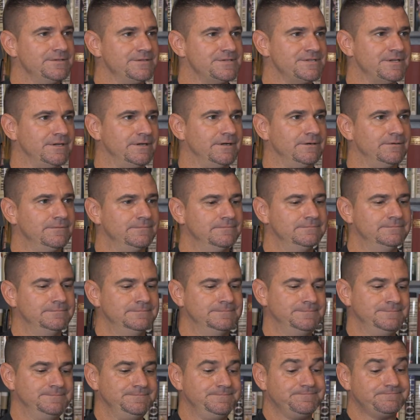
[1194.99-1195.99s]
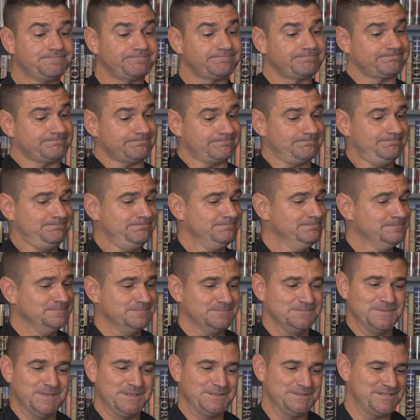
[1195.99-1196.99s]
So
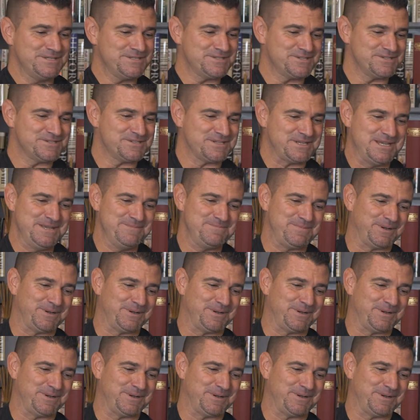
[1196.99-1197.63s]
let's just keep